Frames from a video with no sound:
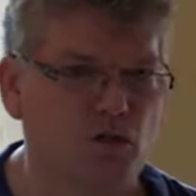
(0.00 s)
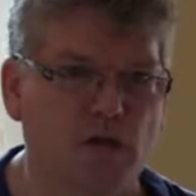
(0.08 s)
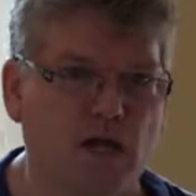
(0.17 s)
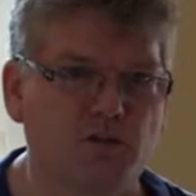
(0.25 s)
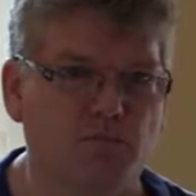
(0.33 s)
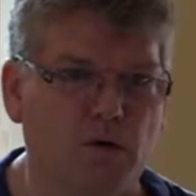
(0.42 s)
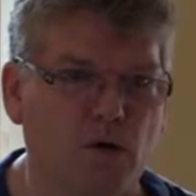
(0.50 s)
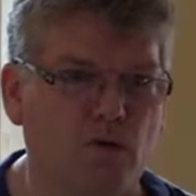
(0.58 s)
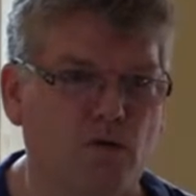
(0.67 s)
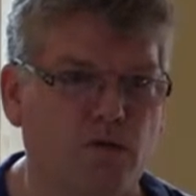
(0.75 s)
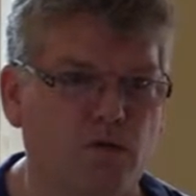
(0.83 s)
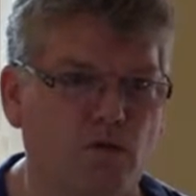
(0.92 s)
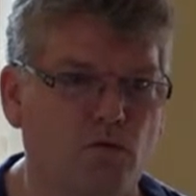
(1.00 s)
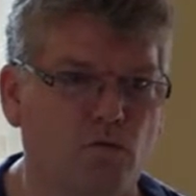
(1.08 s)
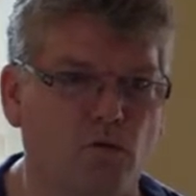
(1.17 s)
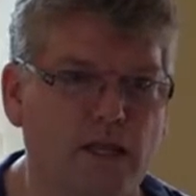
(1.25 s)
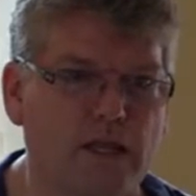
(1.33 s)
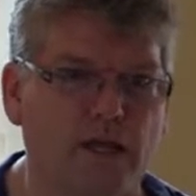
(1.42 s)
you guys both
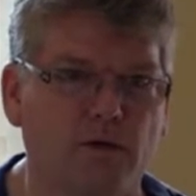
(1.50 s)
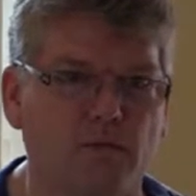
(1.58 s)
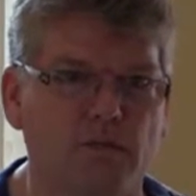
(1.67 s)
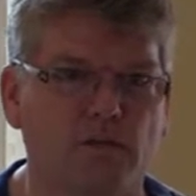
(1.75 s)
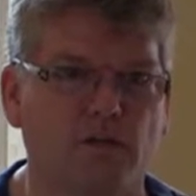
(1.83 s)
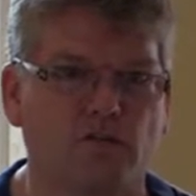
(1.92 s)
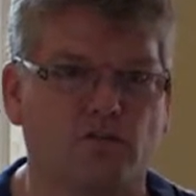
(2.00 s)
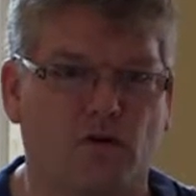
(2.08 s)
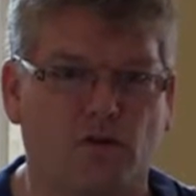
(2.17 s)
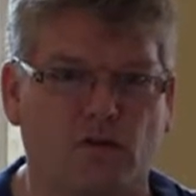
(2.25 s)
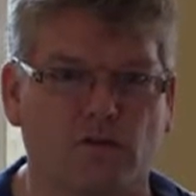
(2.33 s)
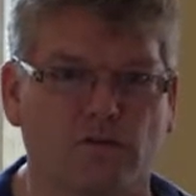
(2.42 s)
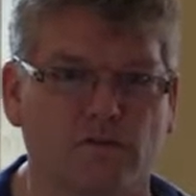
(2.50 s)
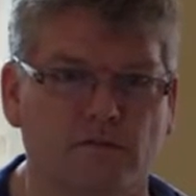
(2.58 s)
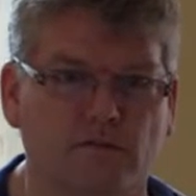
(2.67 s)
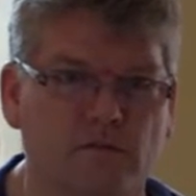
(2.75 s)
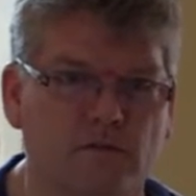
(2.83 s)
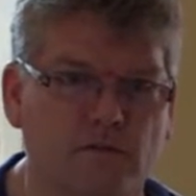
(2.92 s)
relinquish control.
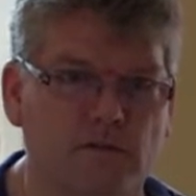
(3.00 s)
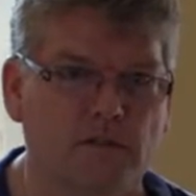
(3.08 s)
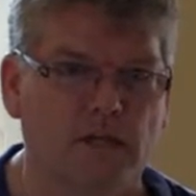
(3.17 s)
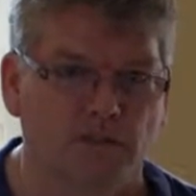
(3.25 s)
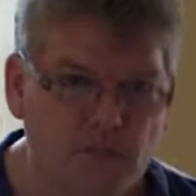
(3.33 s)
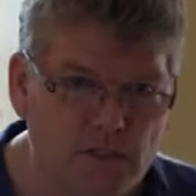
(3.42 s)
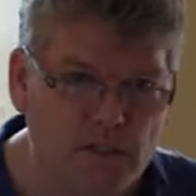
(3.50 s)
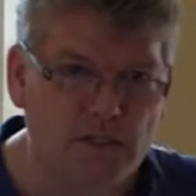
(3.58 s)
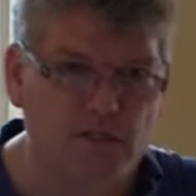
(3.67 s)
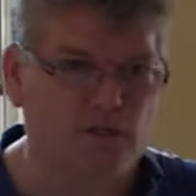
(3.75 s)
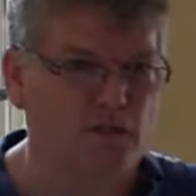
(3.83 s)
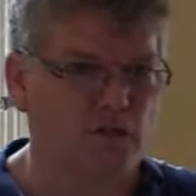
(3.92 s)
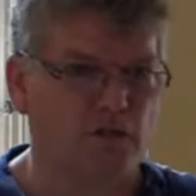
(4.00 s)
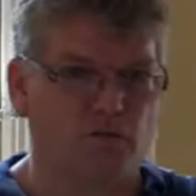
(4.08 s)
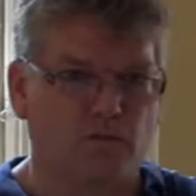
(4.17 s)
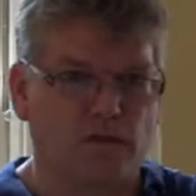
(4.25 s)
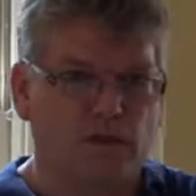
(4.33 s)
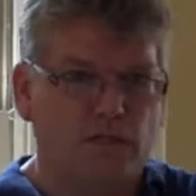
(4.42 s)
That's what it is. It's,
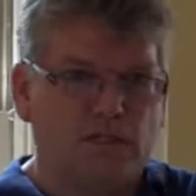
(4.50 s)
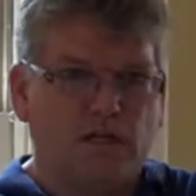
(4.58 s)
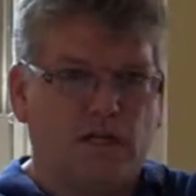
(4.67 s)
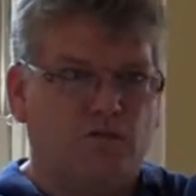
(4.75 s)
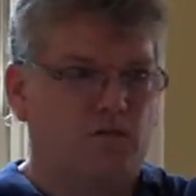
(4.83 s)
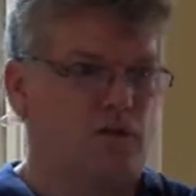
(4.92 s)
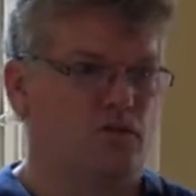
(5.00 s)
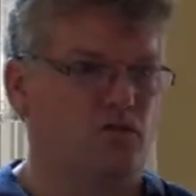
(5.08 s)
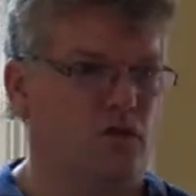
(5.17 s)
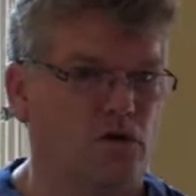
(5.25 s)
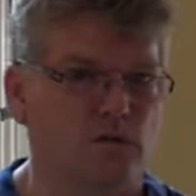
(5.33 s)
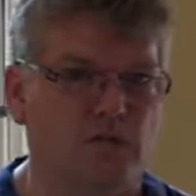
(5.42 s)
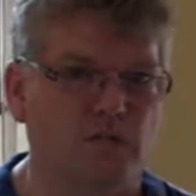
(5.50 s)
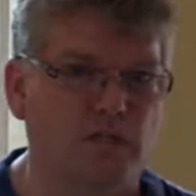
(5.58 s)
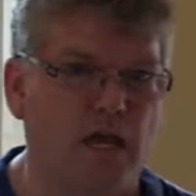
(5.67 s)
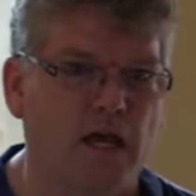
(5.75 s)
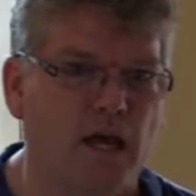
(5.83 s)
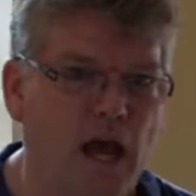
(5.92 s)
it's releasing of control to
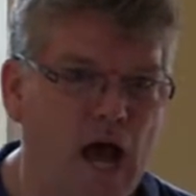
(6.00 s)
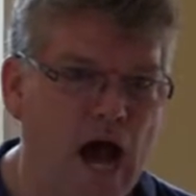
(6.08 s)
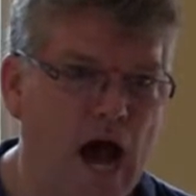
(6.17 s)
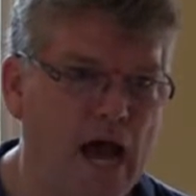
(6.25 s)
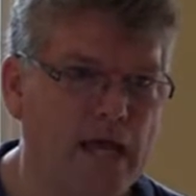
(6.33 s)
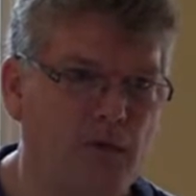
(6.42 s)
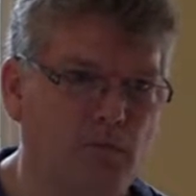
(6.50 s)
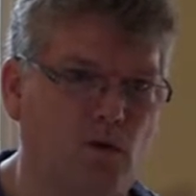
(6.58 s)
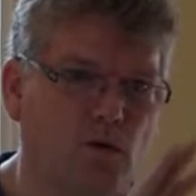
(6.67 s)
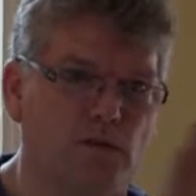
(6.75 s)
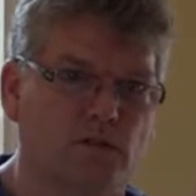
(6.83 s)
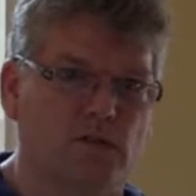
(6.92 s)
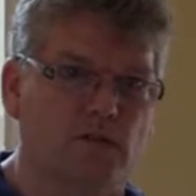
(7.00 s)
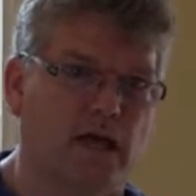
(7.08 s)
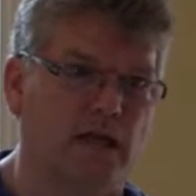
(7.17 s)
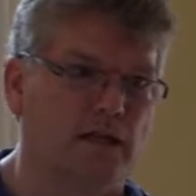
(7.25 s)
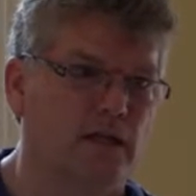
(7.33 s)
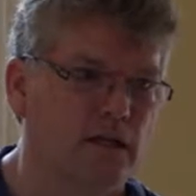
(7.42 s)
say, I am going to
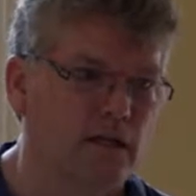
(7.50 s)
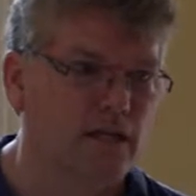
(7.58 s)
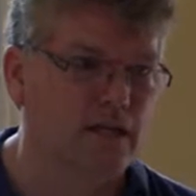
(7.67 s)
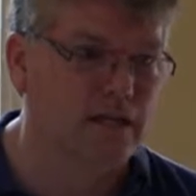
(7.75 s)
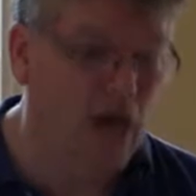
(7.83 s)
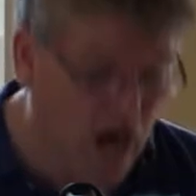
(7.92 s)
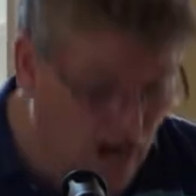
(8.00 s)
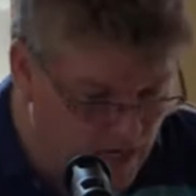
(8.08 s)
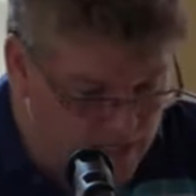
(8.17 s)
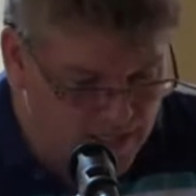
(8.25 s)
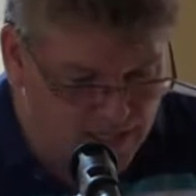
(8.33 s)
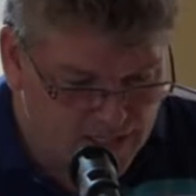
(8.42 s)
let God